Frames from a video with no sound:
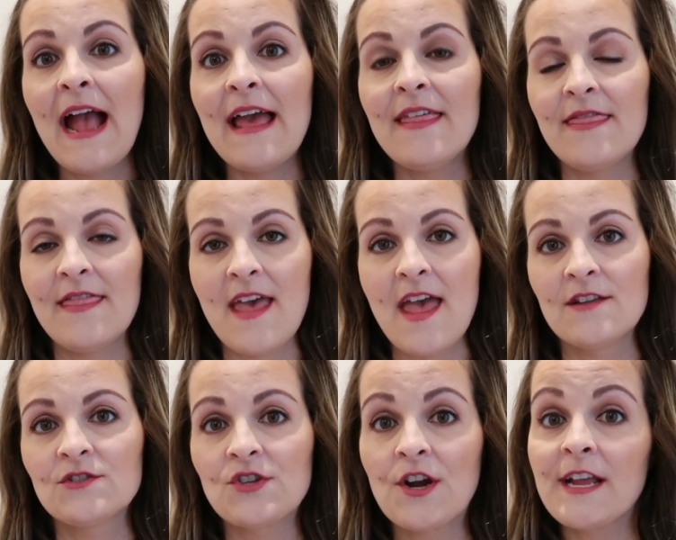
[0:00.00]
And
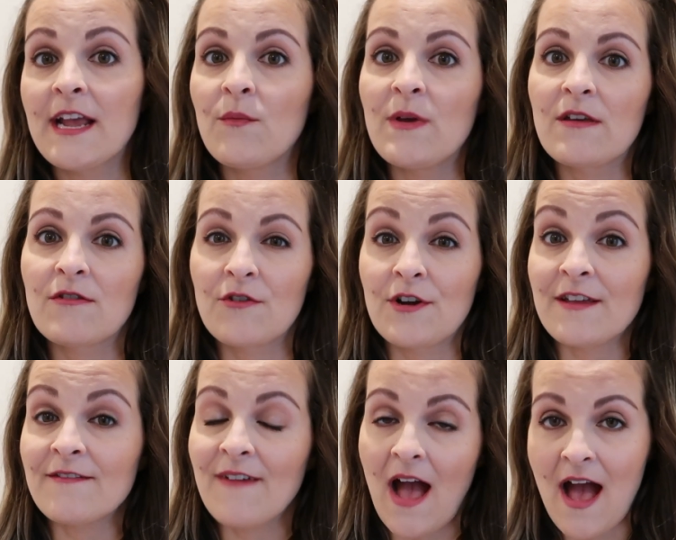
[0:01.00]
then starting at week
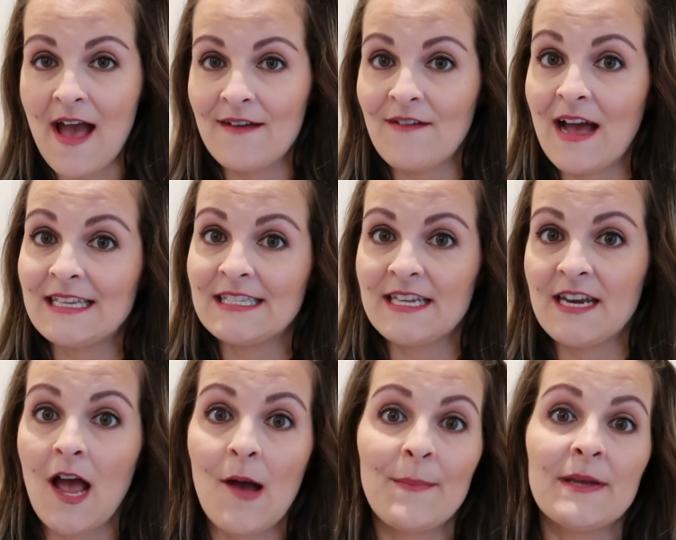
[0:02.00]
35, I
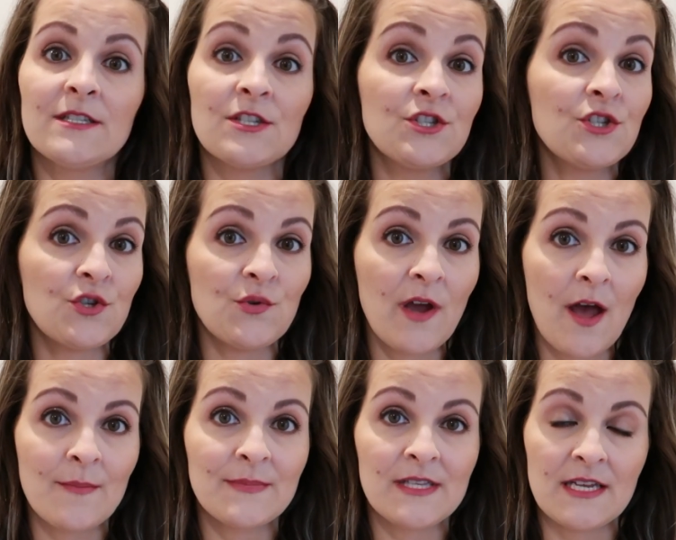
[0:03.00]
did up it to 2
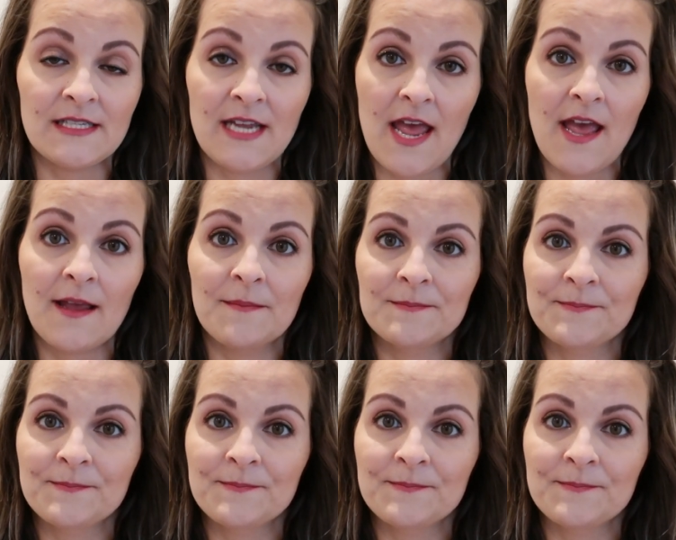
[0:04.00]
cups a day.